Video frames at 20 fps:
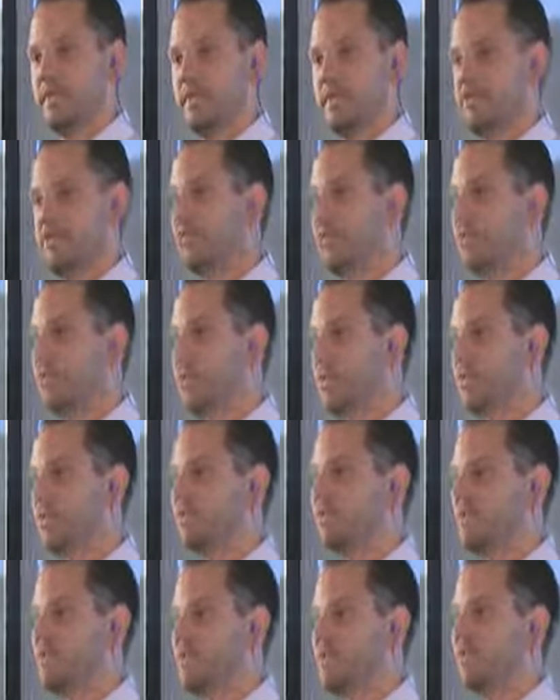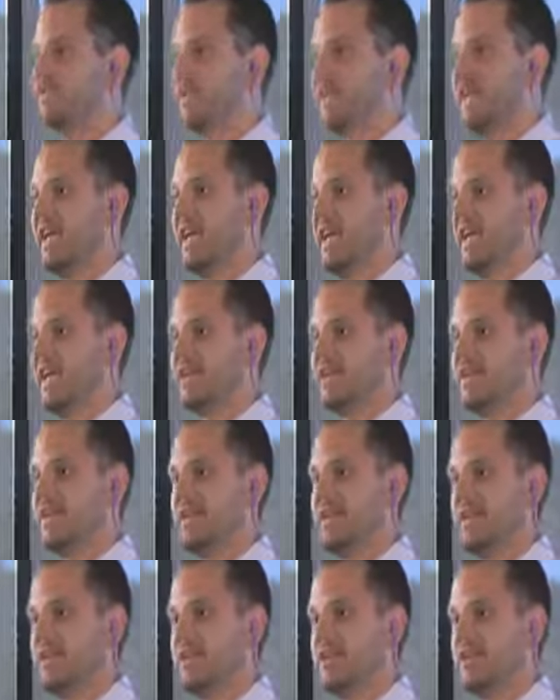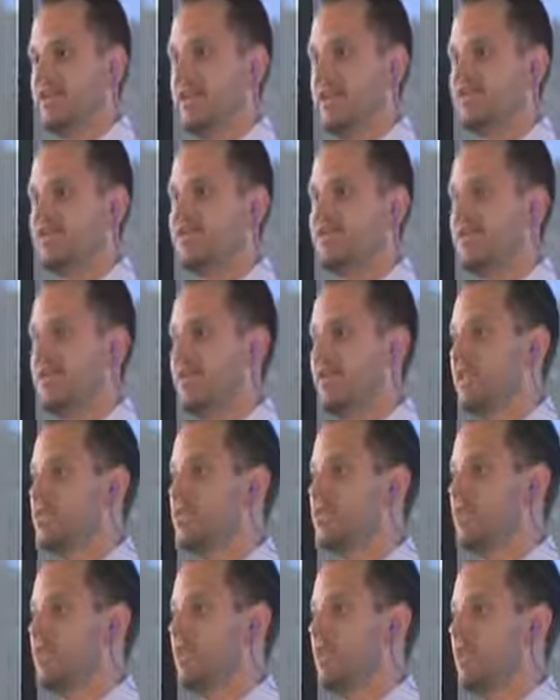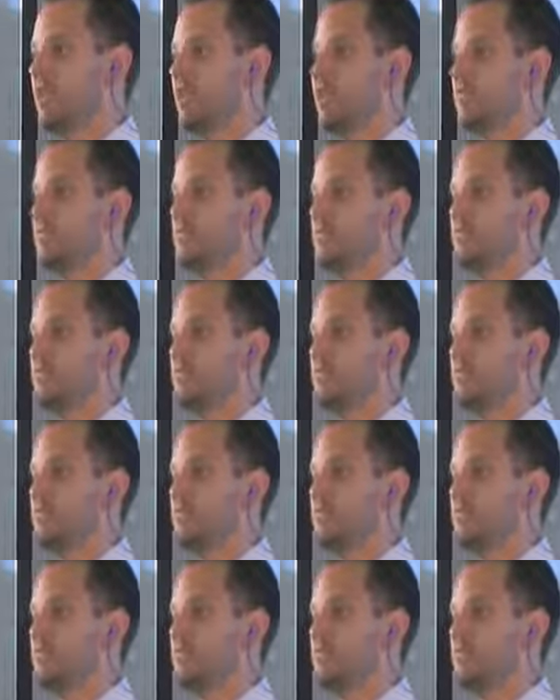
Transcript: So if you don't know somebody today, chances are that you will.